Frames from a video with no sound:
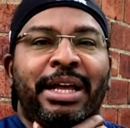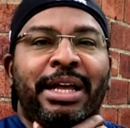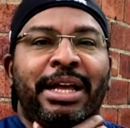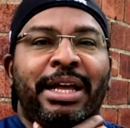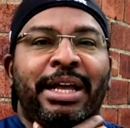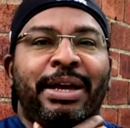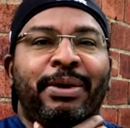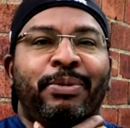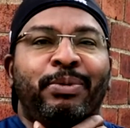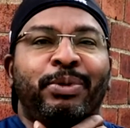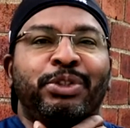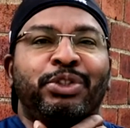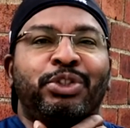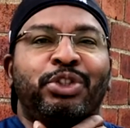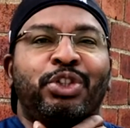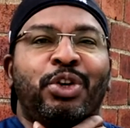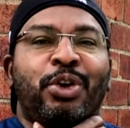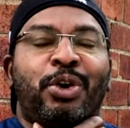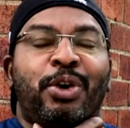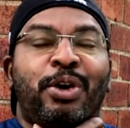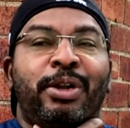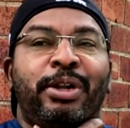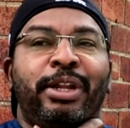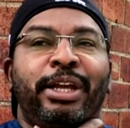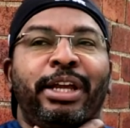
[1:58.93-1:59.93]
I was
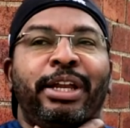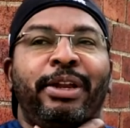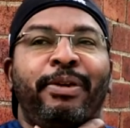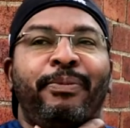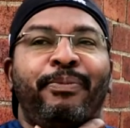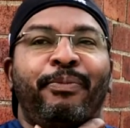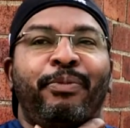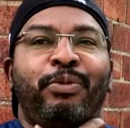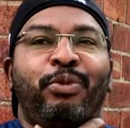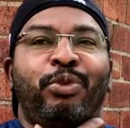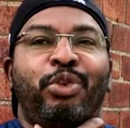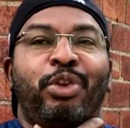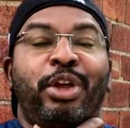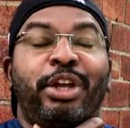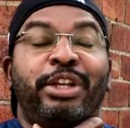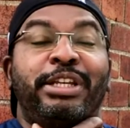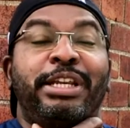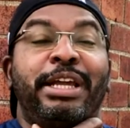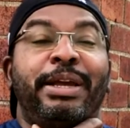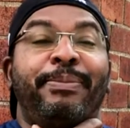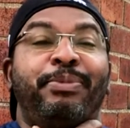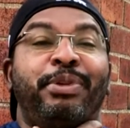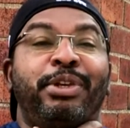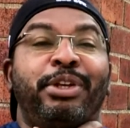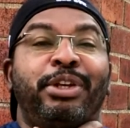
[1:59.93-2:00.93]

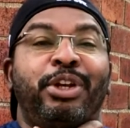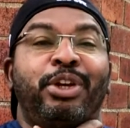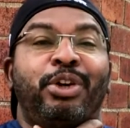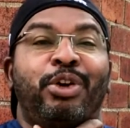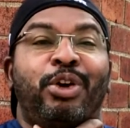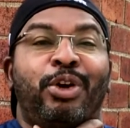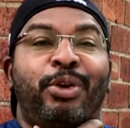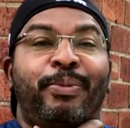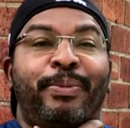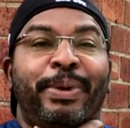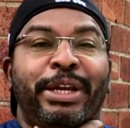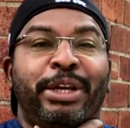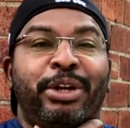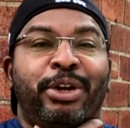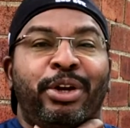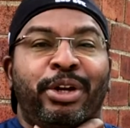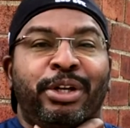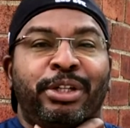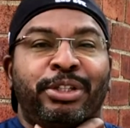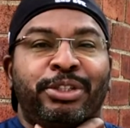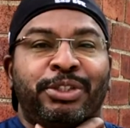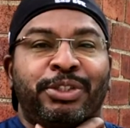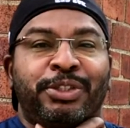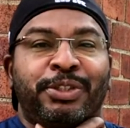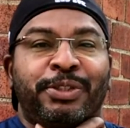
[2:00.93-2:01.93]
attempted to call my
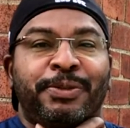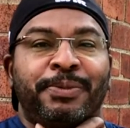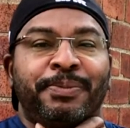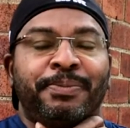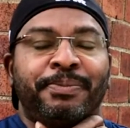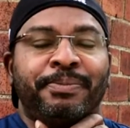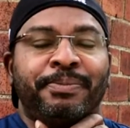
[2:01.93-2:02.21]
nurse